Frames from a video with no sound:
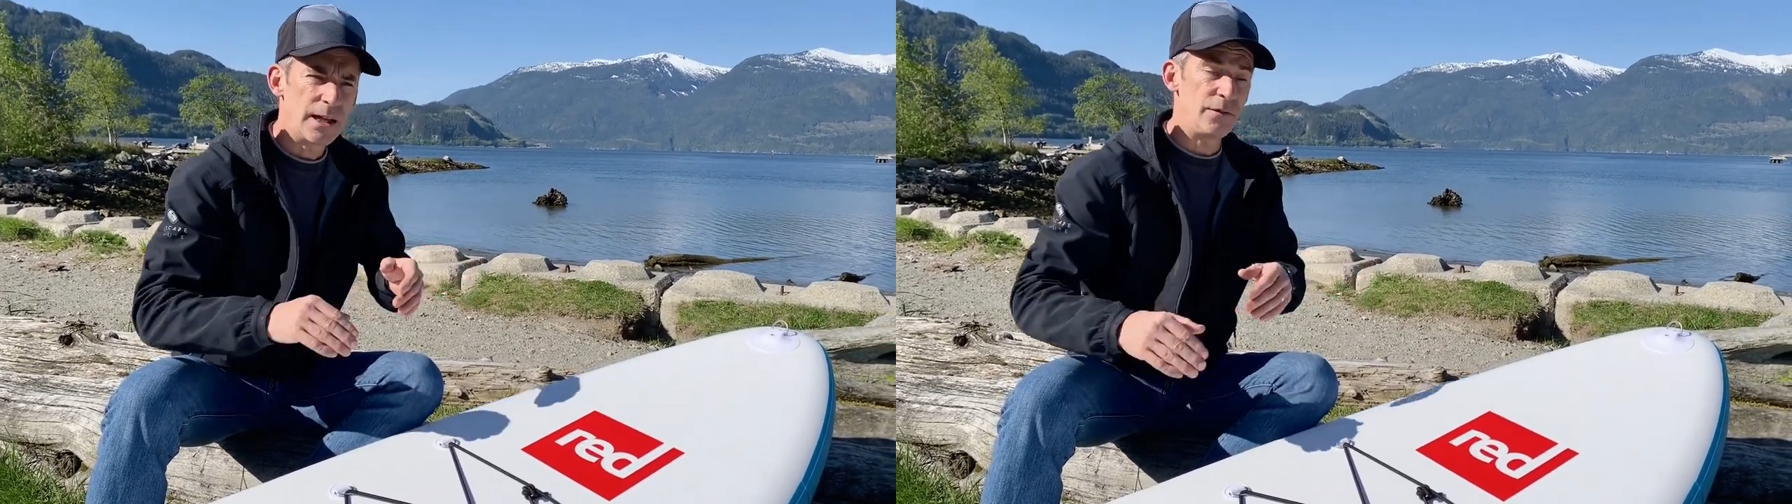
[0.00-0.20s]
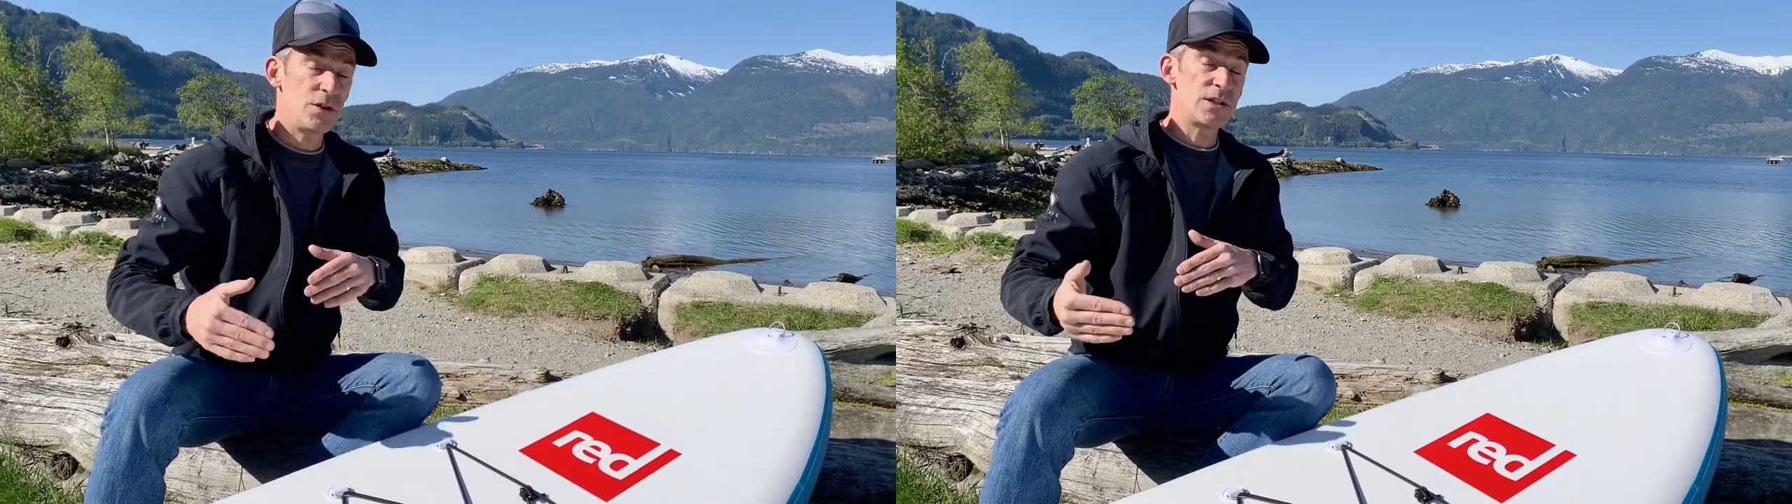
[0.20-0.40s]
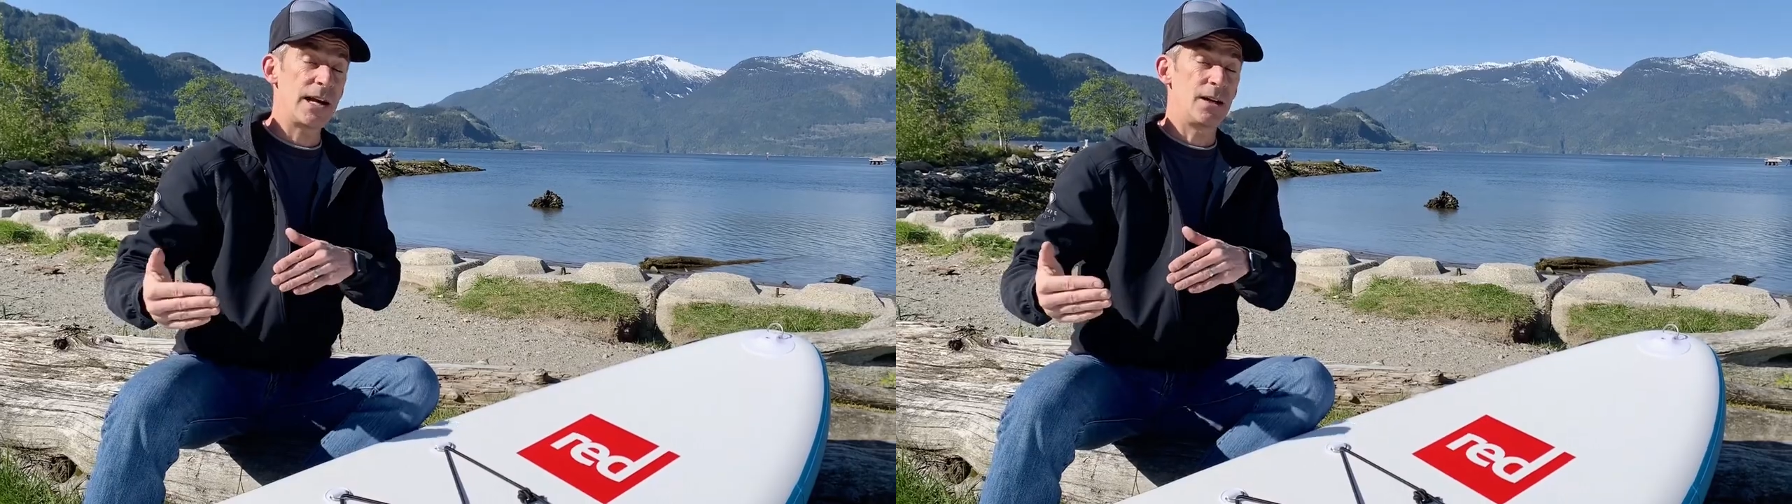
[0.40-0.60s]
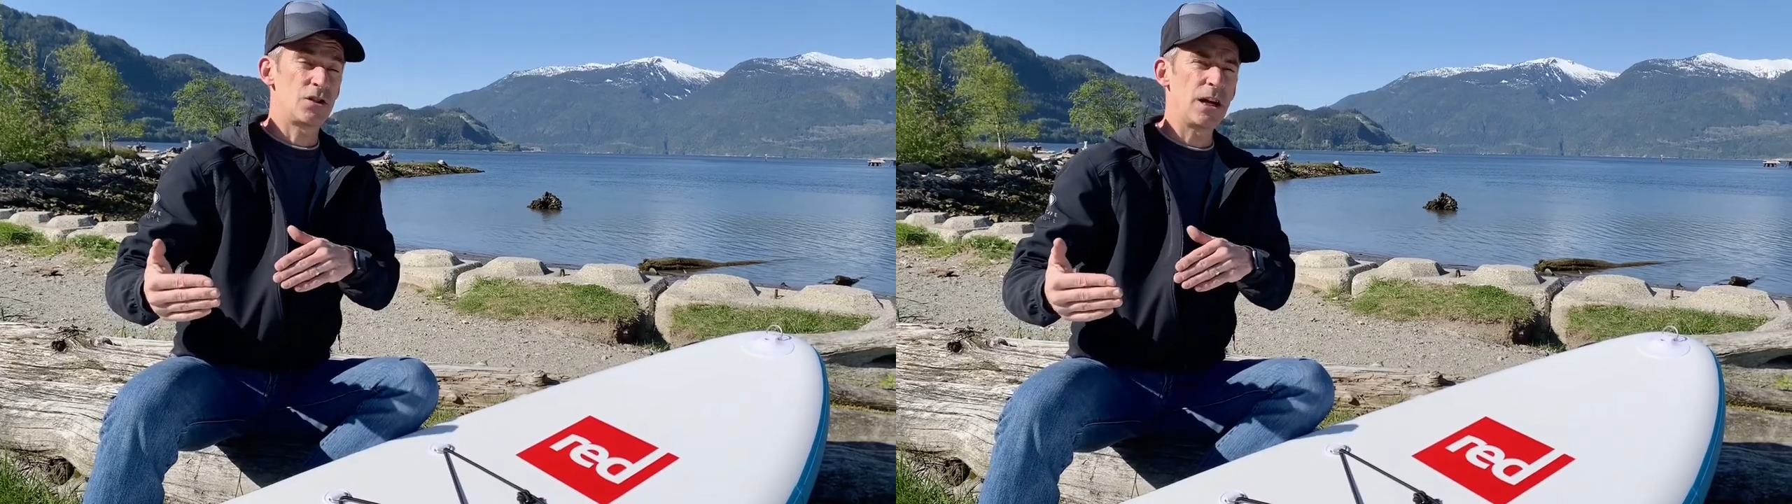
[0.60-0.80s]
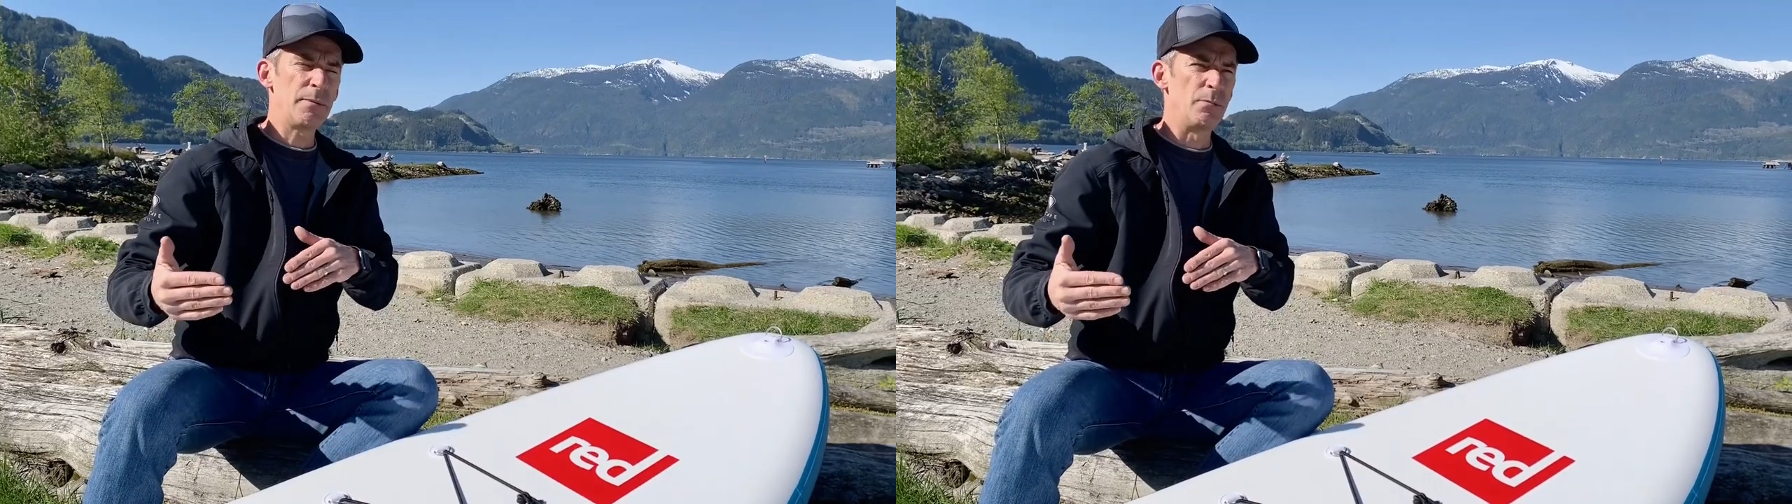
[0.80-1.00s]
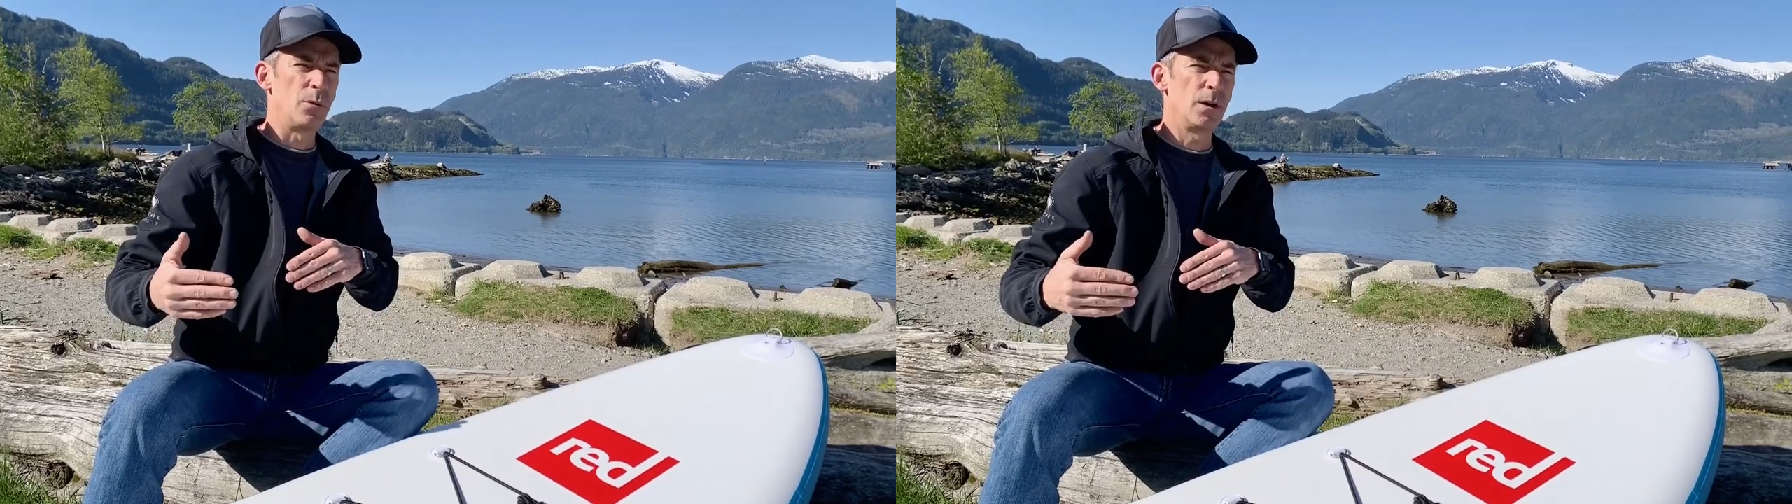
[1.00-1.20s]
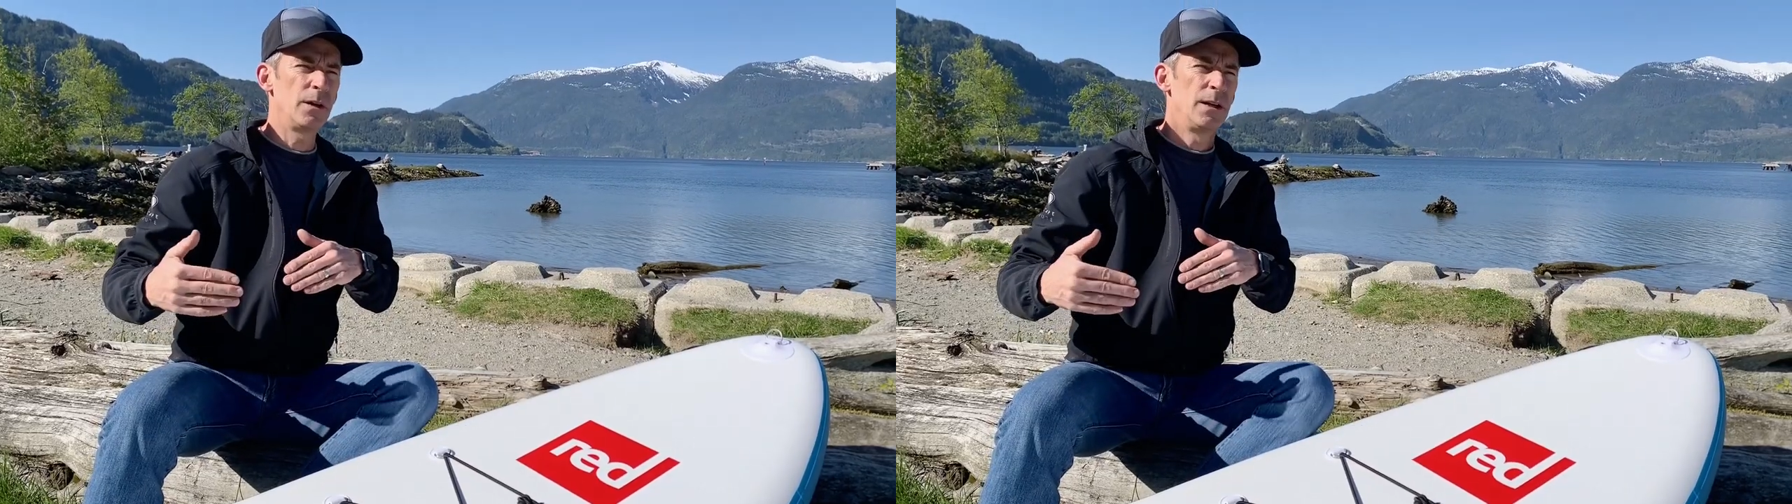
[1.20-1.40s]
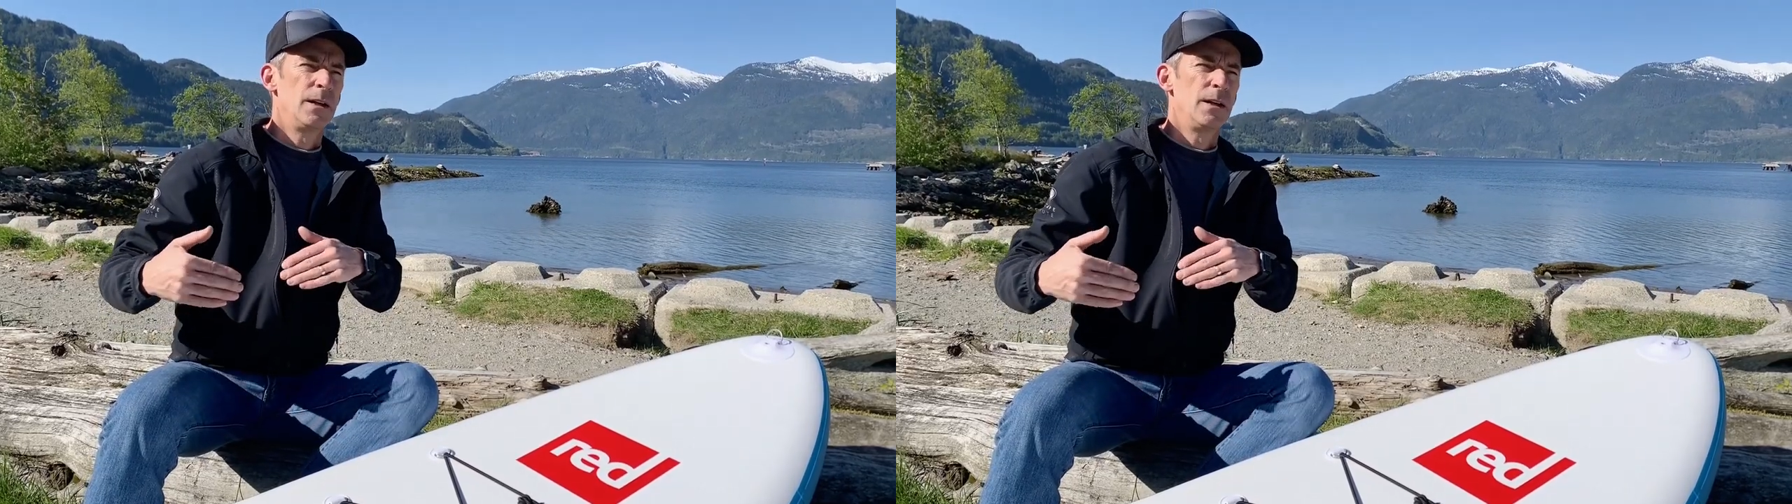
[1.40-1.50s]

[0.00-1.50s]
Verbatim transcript: And if you're standing on top of the board,